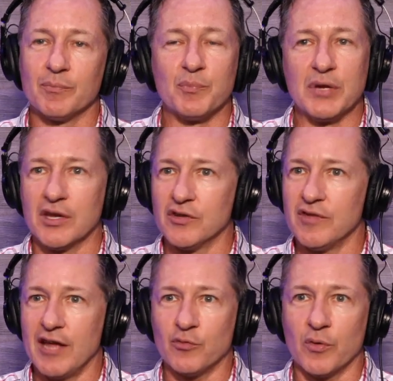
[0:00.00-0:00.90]
because
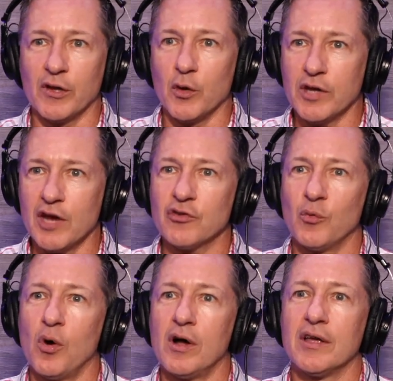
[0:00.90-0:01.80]
that's where the
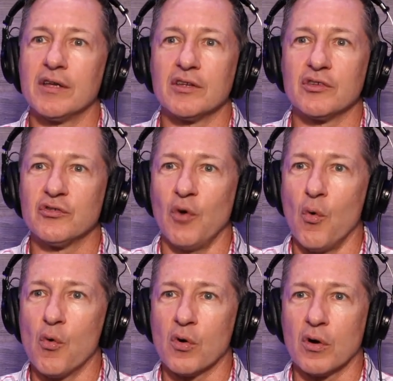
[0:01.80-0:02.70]
location was
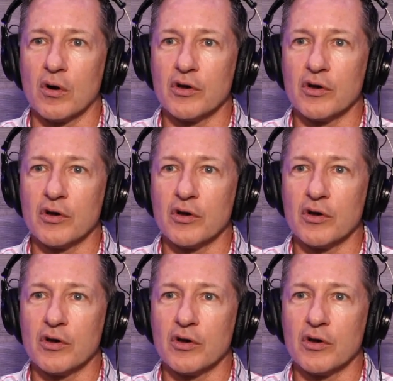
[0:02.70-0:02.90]
or,